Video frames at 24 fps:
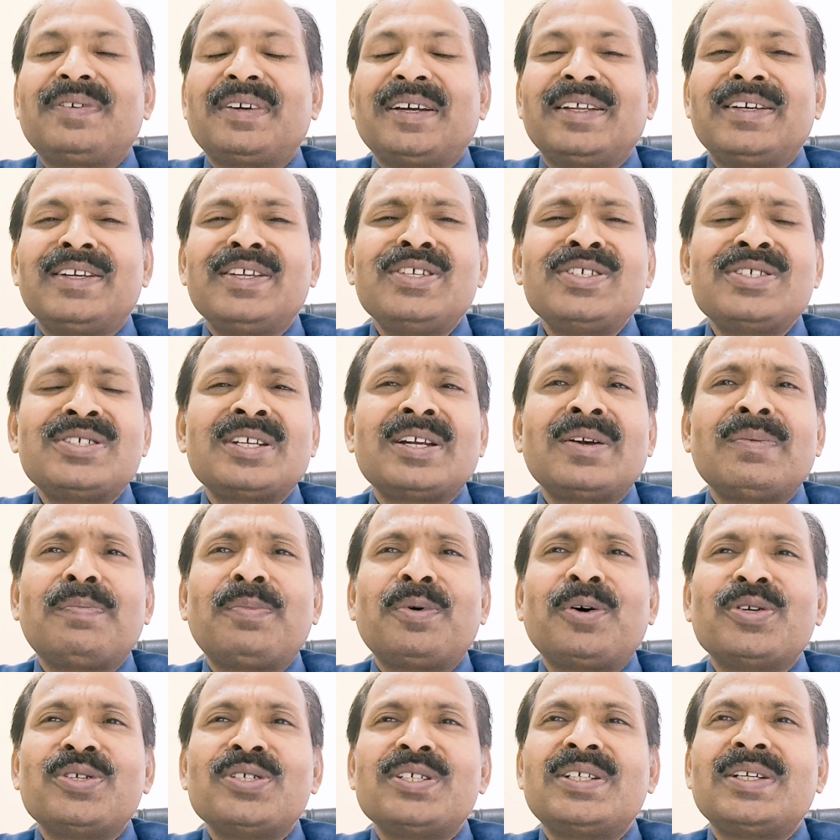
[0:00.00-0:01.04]
and instill
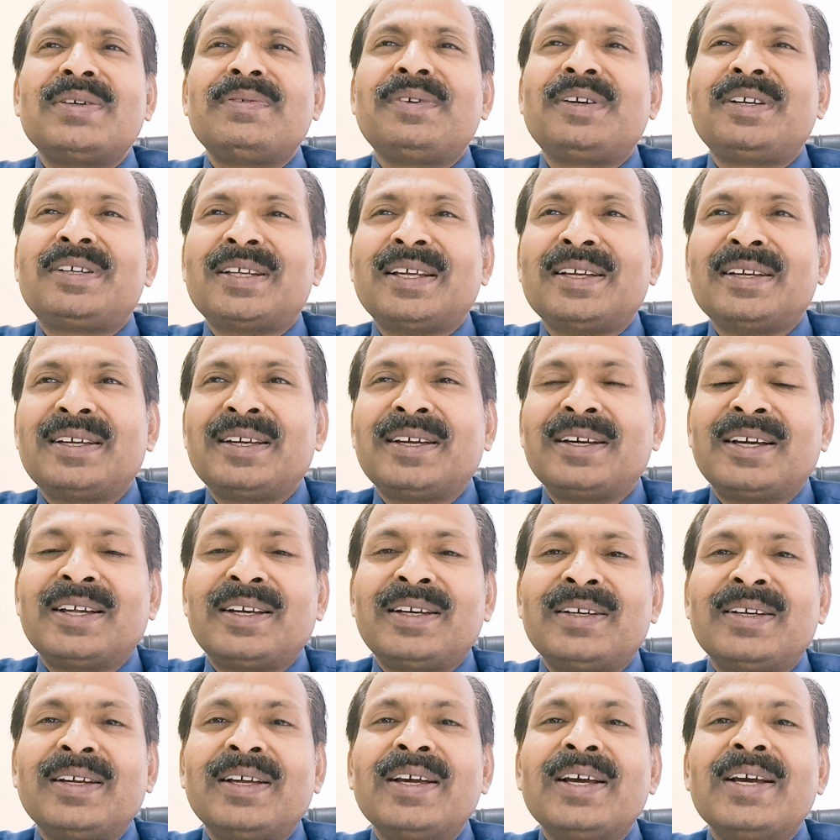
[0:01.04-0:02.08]
positive thinking
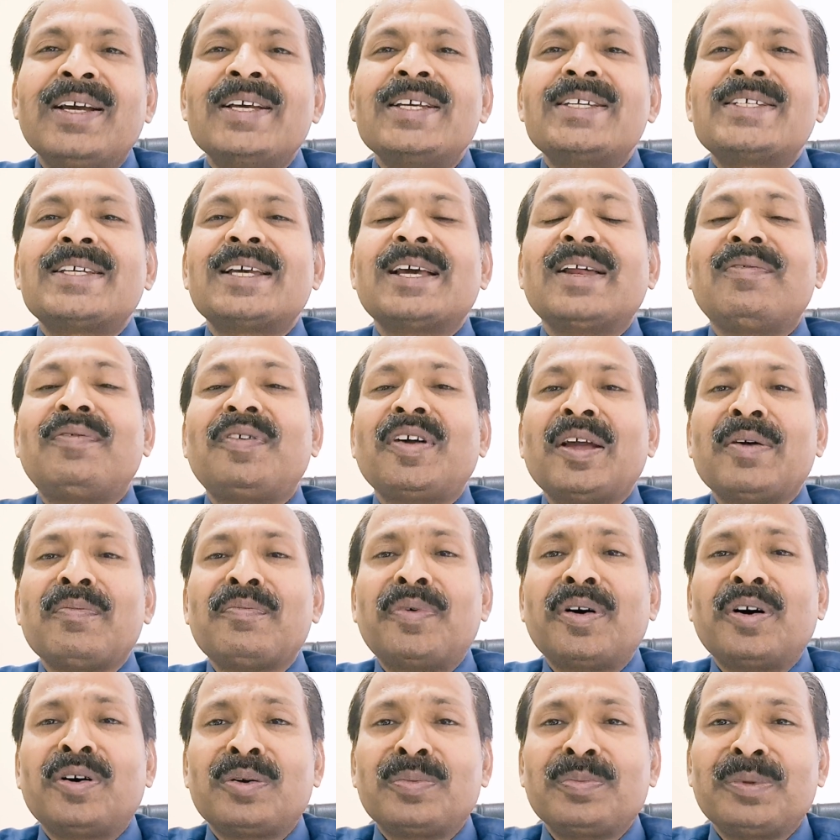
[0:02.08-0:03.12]
and
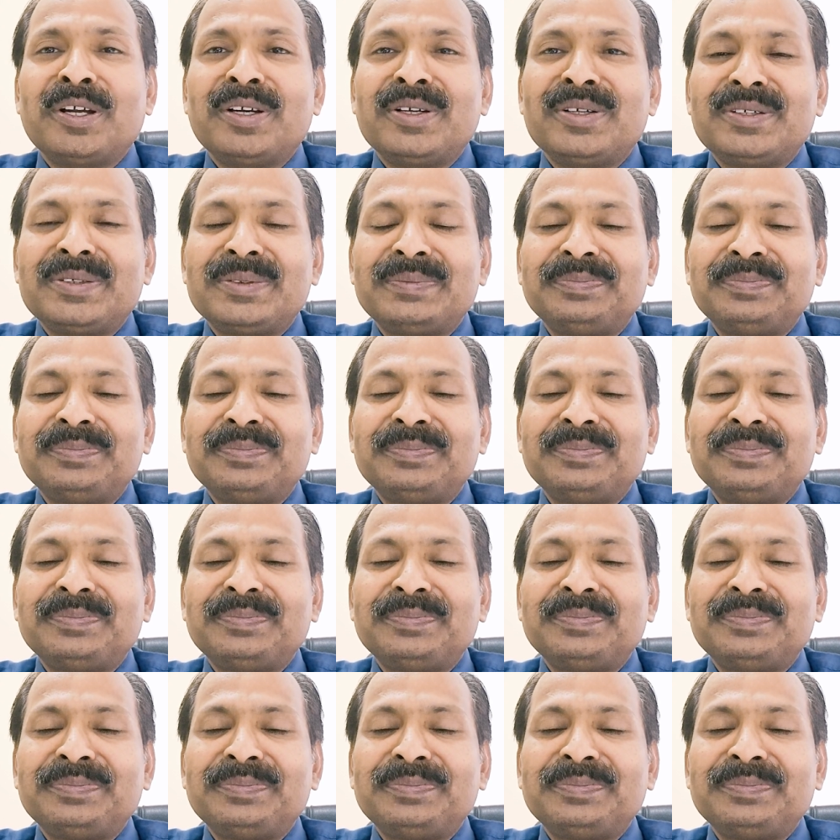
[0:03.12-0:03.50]
self-empowerment.